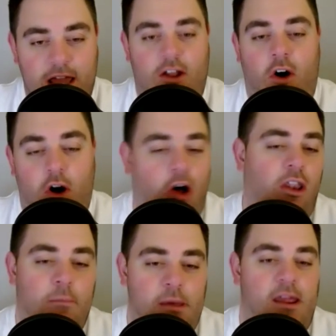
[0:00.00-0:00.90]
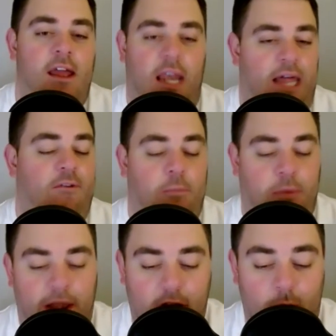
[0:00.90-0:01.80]
that all NBA level
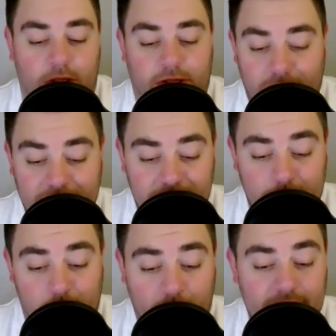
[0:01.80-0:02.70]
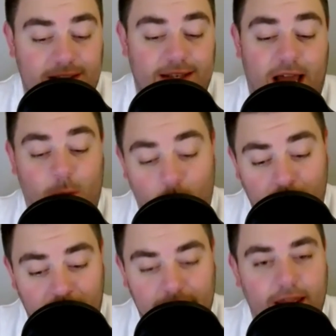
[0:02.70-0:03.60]
player with 32 points and not
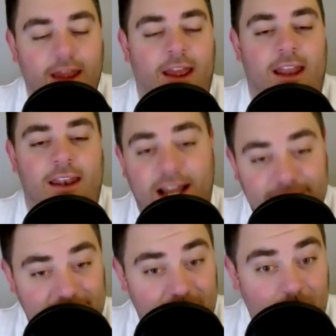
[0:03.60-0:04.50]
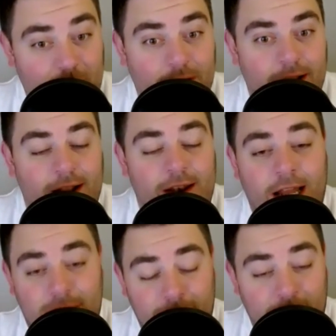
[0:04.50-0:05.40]
one, and not two,
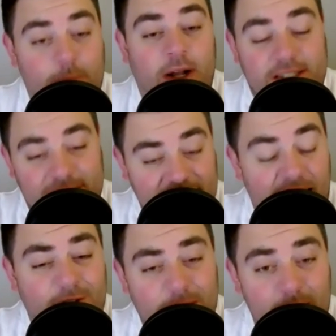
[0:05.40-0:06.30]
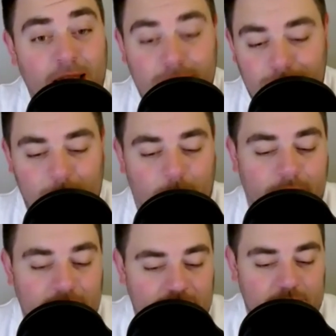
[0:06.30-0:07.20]
not three, but seven made
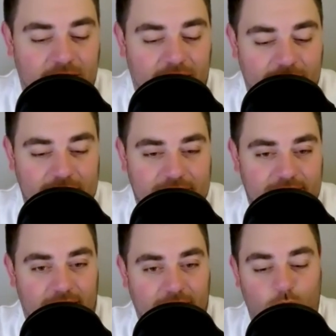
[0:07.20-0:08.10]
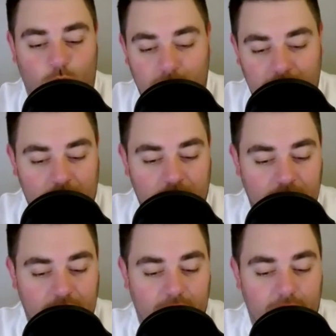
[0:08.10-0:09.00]
three-pointers from Tyrese tonight. Really
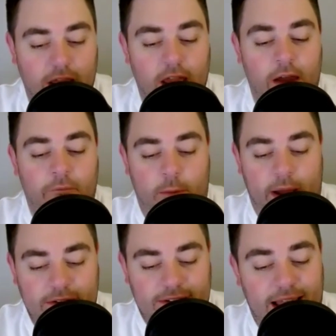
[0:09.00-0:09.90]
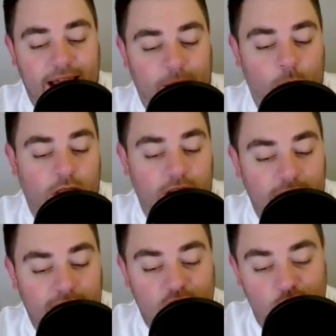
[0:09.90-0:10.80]
looking good from outside with an
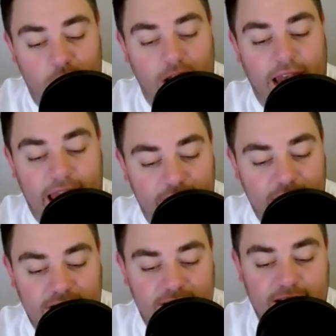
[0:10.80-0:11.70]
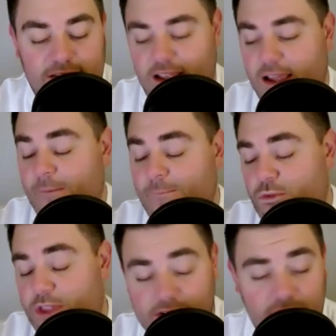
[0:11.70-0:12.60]
additional 11 assists.
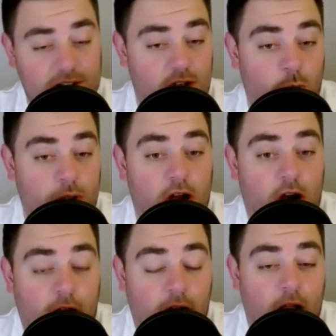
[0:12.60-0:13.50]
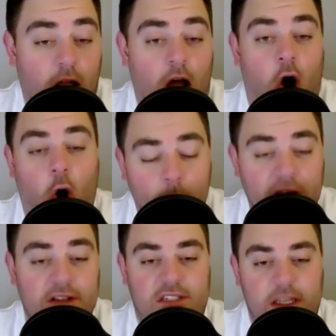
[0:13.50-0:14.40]
This is who we are
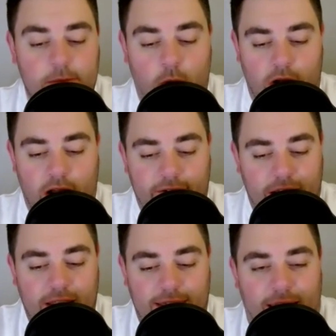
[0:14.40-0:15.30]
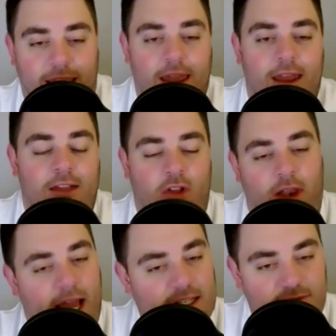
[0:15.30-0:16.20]
hoping to see more of, and I think the
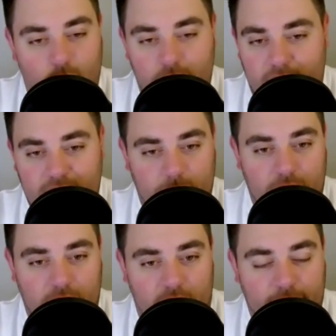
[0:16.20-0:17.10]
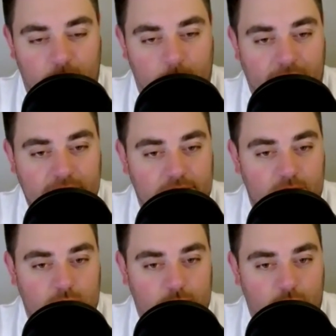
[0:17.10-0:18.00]
last 4 days being off for the
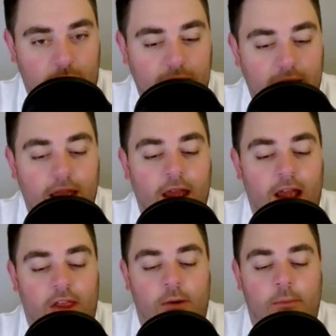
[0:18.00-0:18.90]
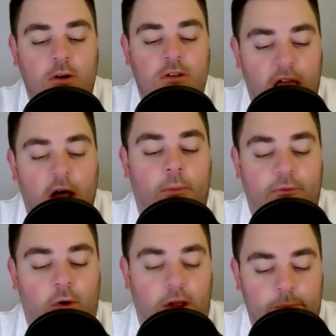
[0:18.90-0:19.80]
Pacers was probably the most
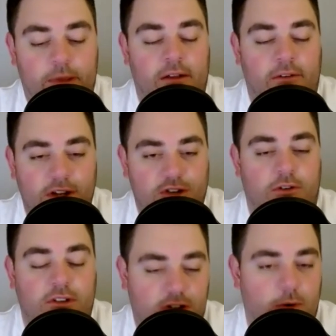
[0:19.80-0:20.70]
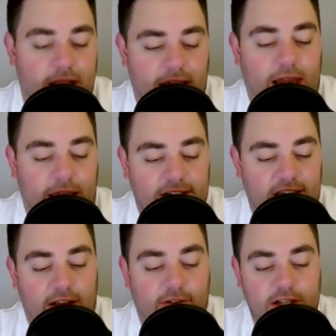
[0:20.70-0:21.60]
helpful and beneficial to a guy like
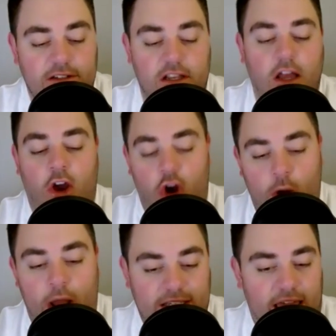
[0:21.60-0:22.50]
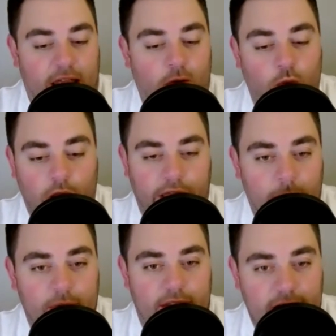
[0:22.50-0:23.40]
Tyrese, who has had a really
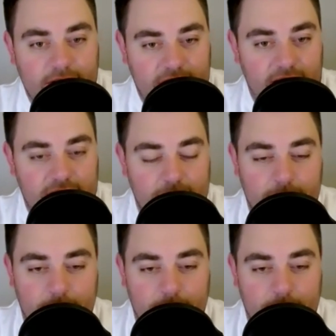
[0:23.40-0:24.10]
up and down season.